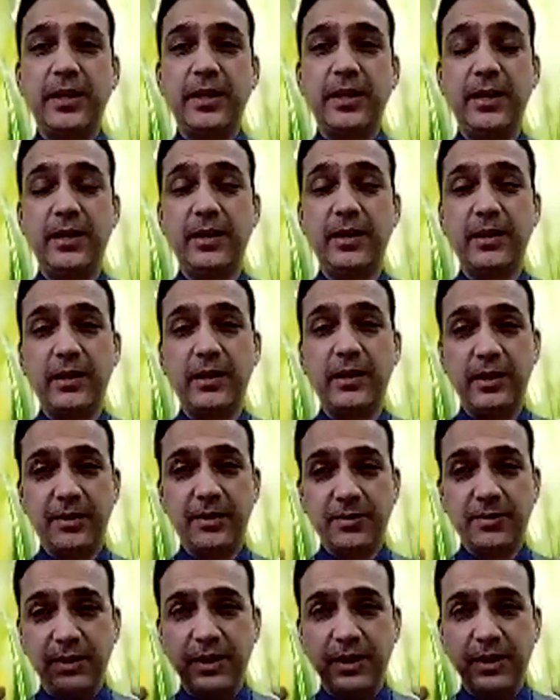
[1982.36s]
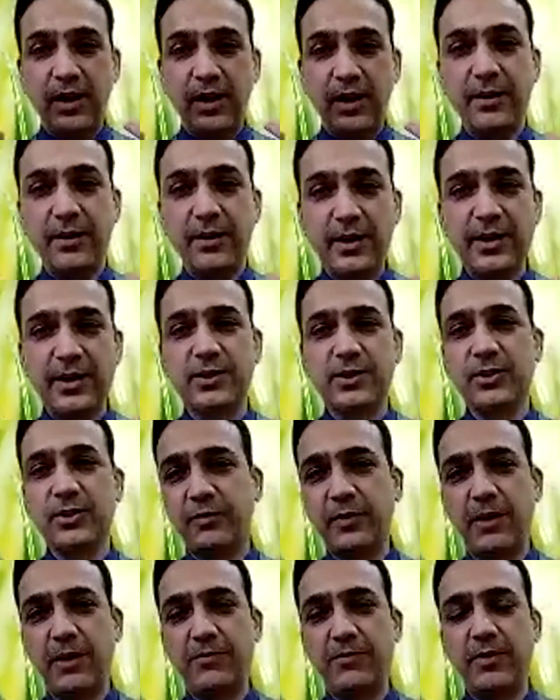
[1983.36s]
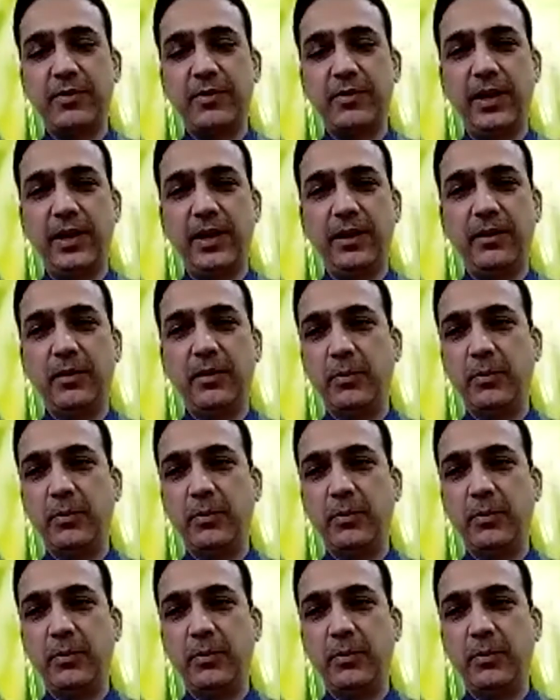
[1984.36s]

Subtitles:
in literally hundreds of FFD